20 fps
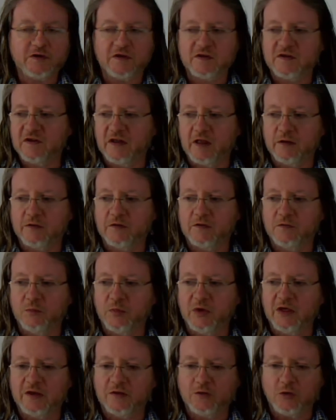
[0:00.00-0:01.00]
It's that
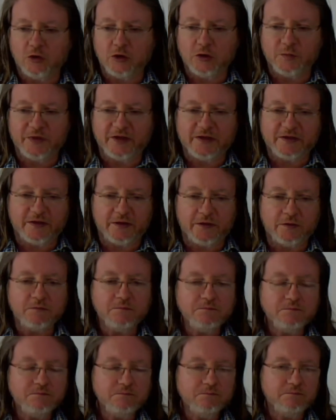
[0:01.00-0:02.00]
big tall building.
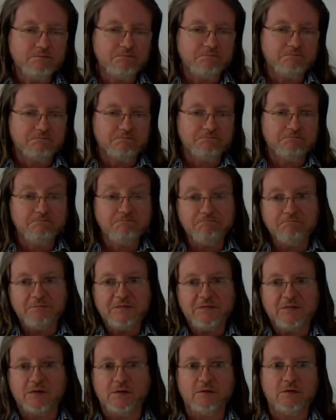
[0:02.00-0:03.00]

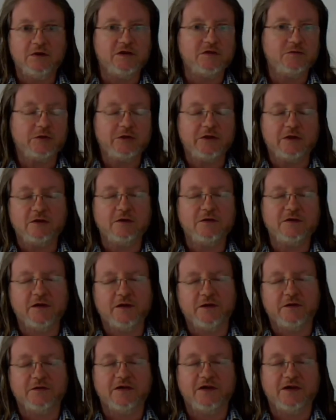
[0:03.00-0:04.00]
Guess what? It looks
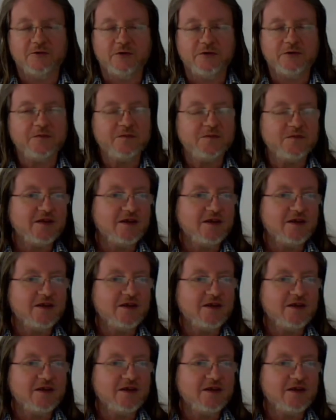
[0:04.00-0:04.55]
like a tower.